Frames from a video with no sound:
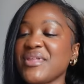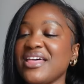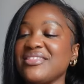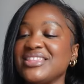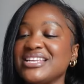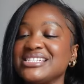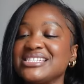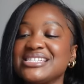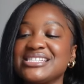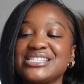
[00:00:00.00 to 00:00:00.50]

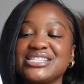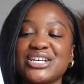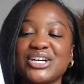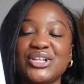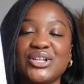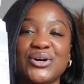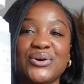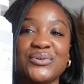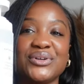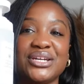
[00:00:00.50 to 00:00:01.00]
This is the
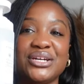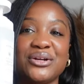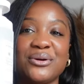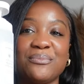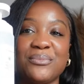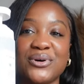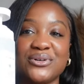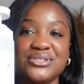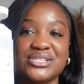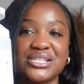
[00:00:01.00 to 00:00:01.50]
Glow Getter
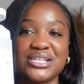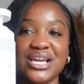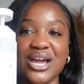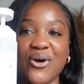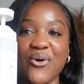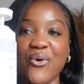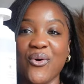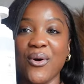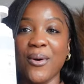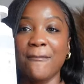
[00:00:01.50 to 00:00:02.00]

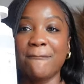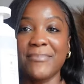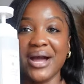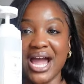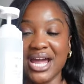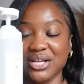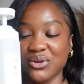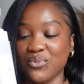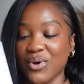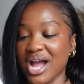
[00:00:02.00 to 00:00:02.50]
Multi-Oil
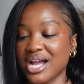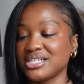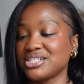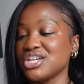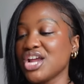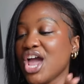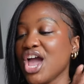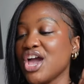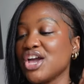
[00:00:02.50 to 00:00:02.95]
Body Wash.